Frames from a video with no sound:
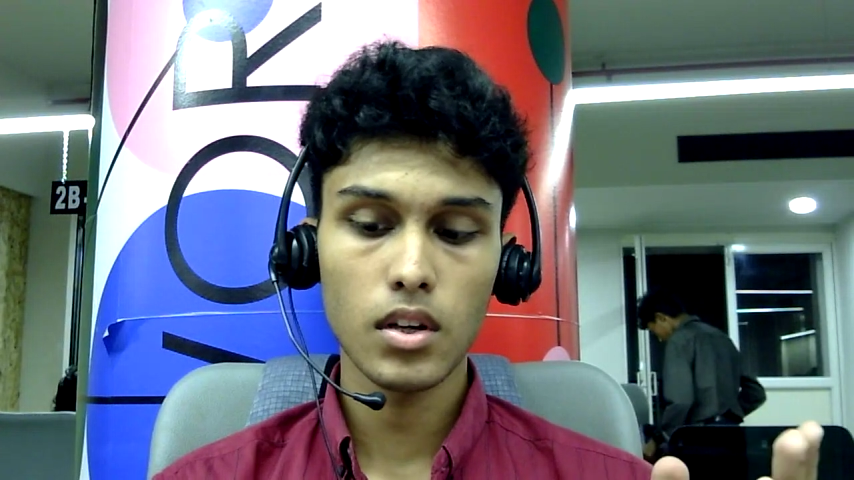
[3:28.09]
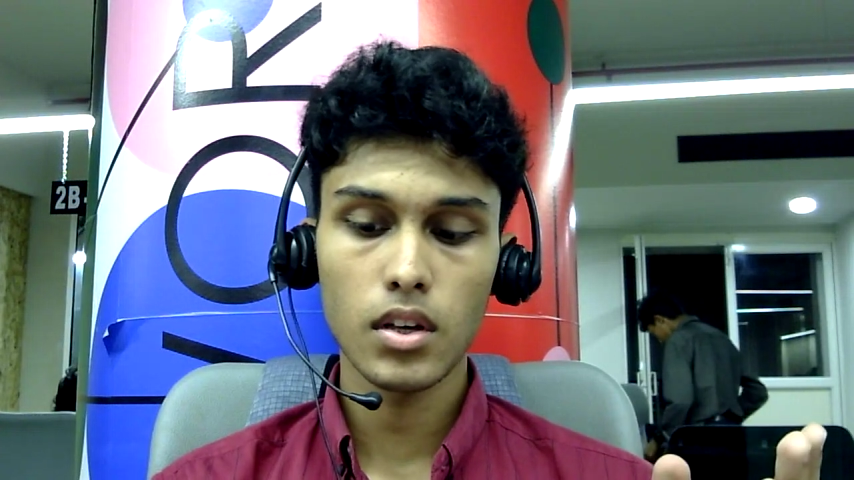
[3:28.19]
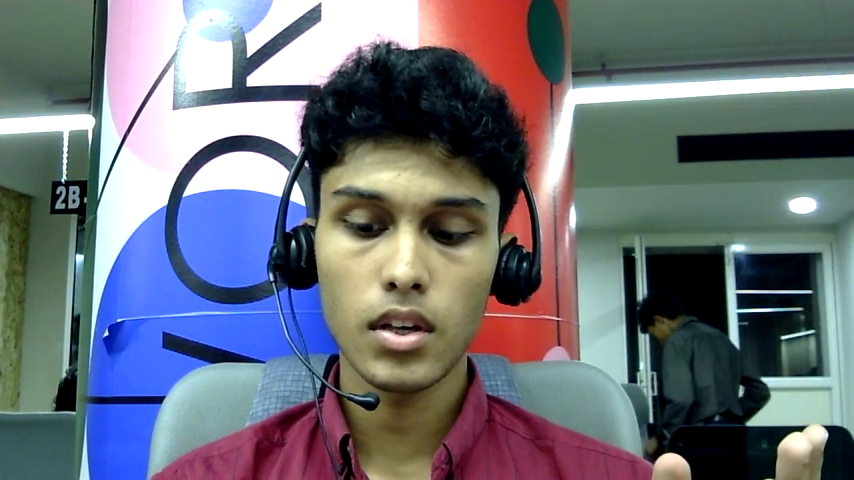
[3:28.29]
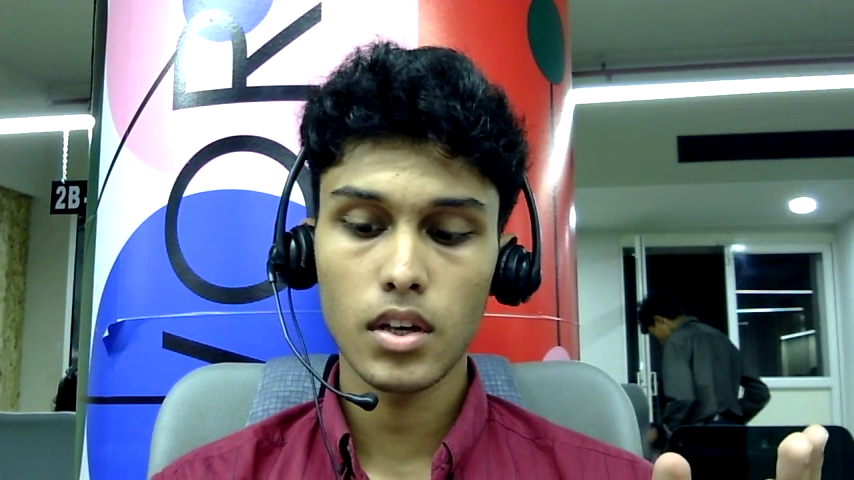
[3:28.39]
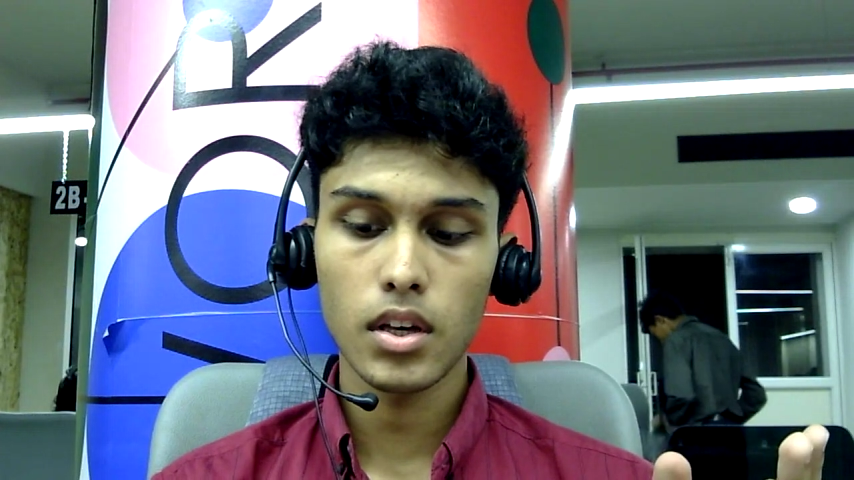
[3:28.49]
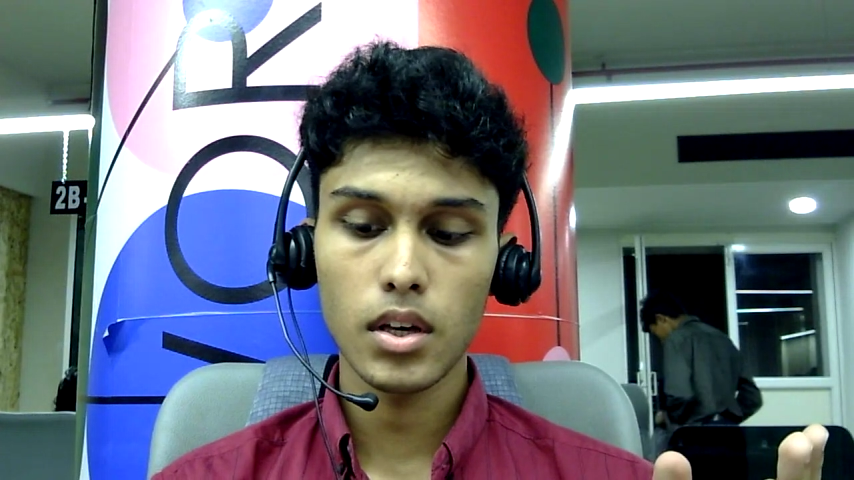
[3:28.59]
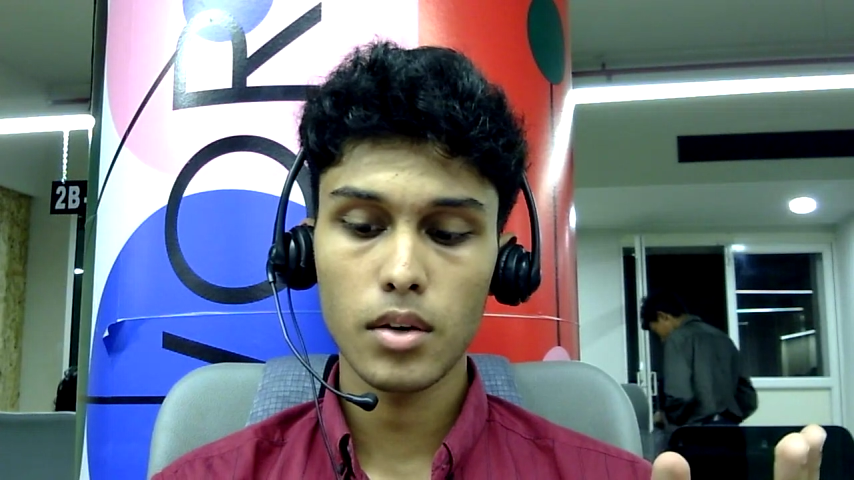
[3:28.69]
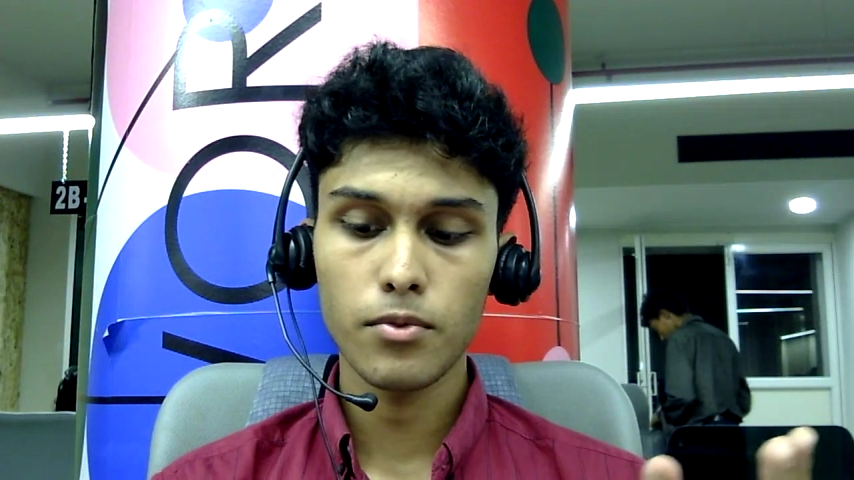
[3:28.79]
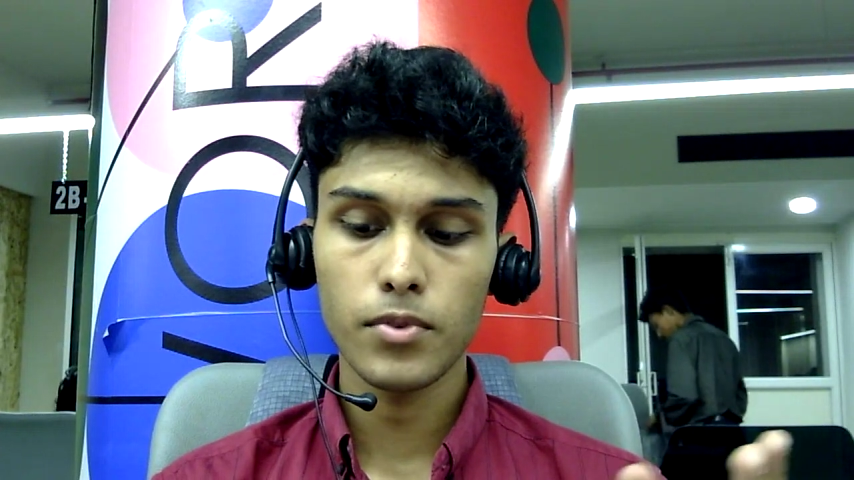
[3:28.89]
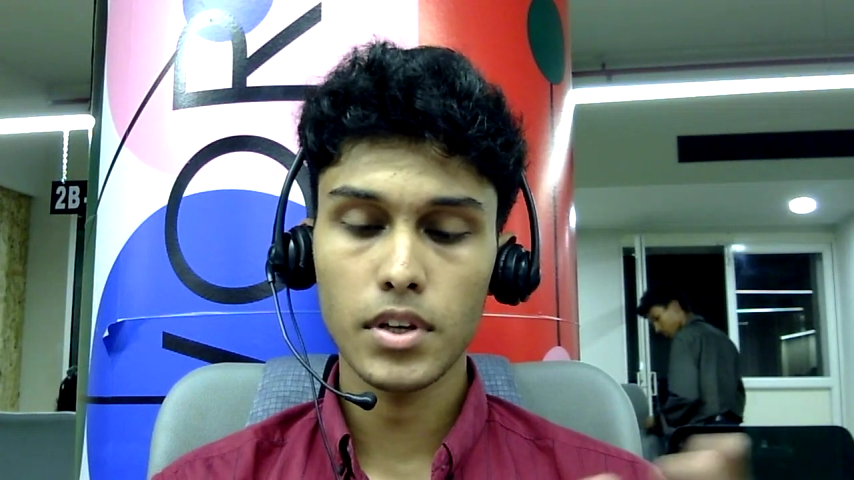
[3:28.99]
if it
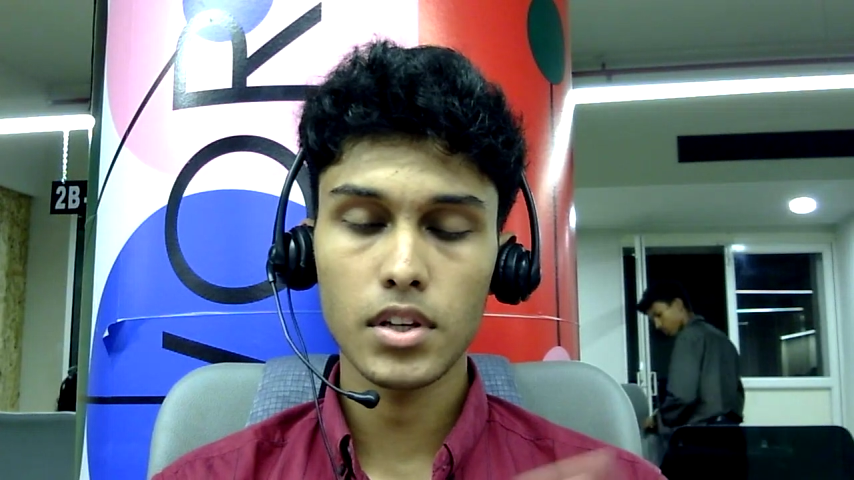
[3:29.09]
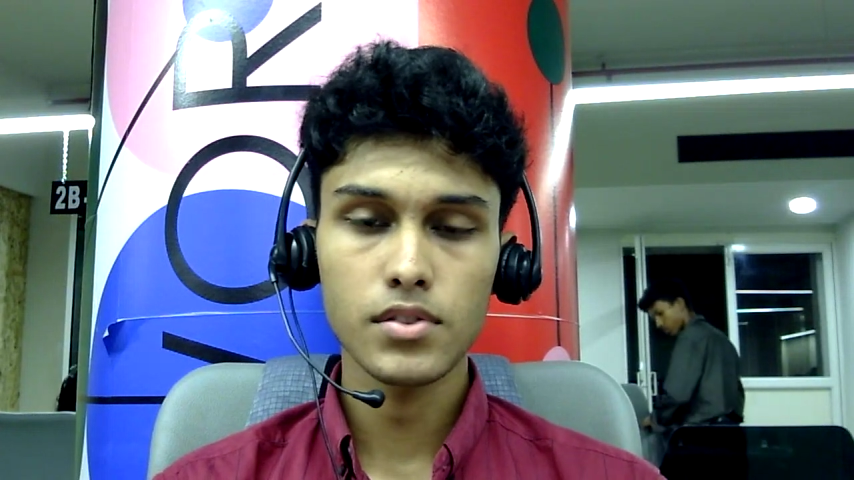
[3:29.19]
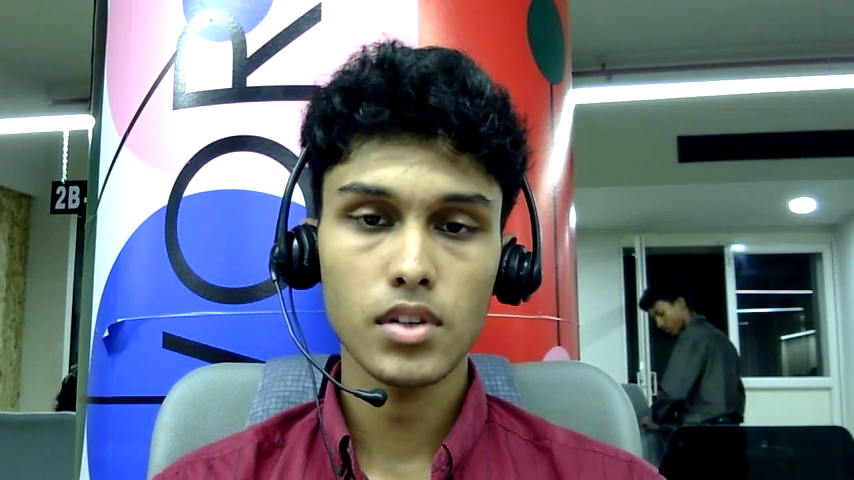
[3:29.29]
is a